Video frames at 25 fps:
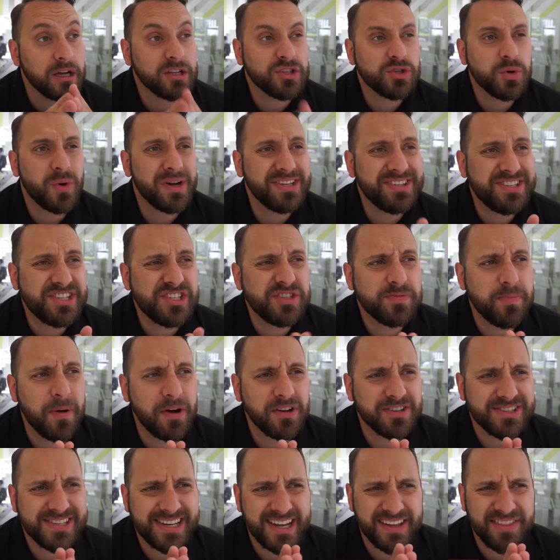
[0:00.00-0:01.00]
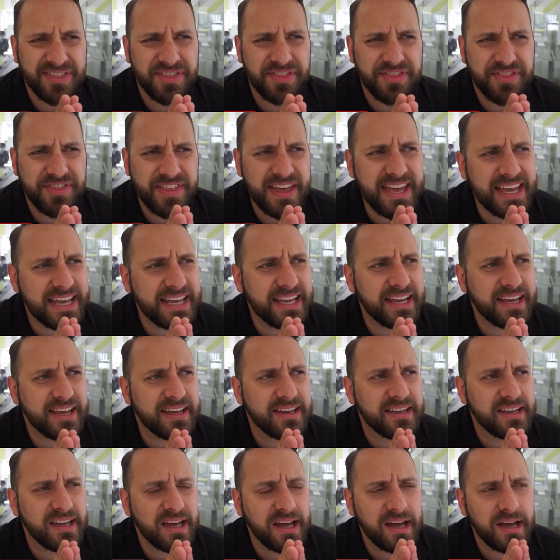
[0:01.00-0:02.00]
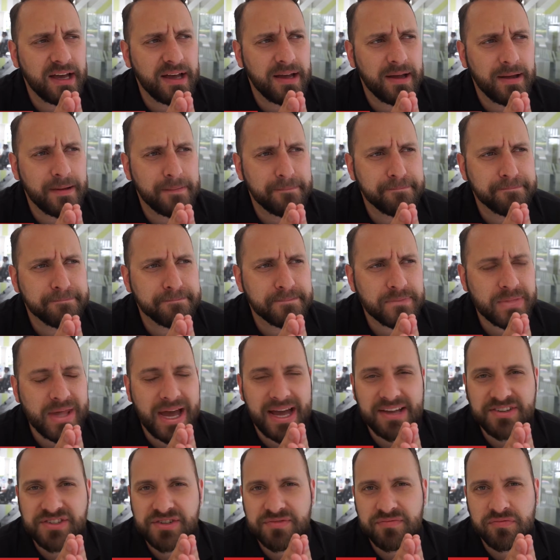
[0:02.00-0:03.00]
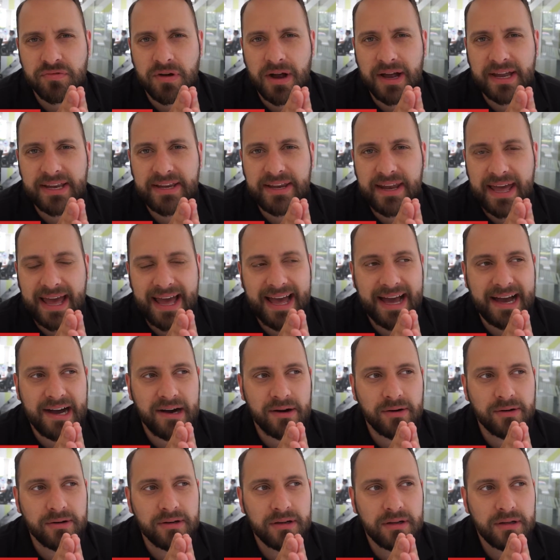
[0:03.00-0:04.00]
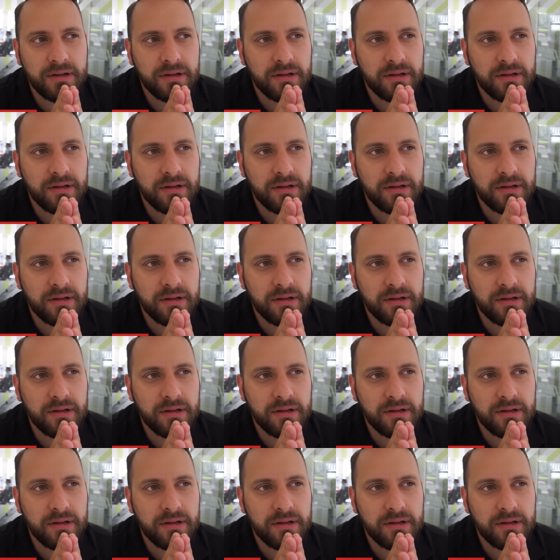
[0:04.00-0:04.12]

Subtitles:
20 spots, and I think as of right now,